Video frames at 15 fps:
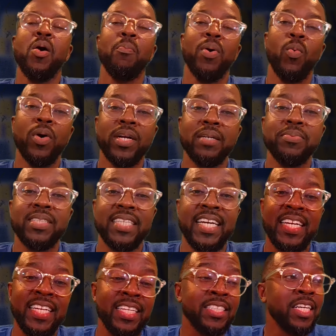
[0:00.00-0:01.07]
But what I'm
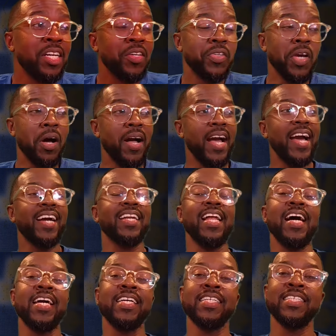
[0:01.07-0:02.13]
saying is, y'all act
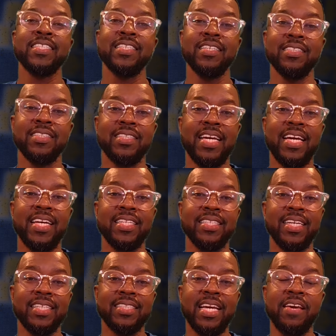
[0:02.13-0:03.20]
like
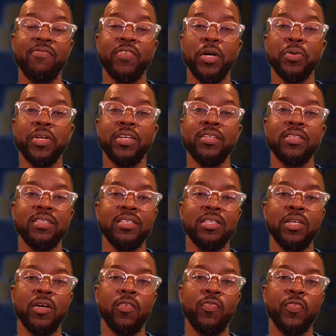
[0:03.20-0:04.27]
that they voted,
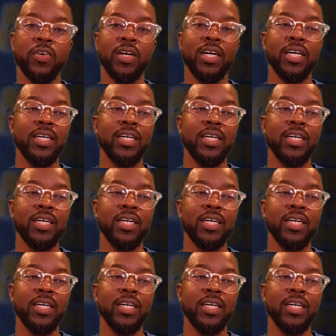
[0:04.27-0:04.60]
for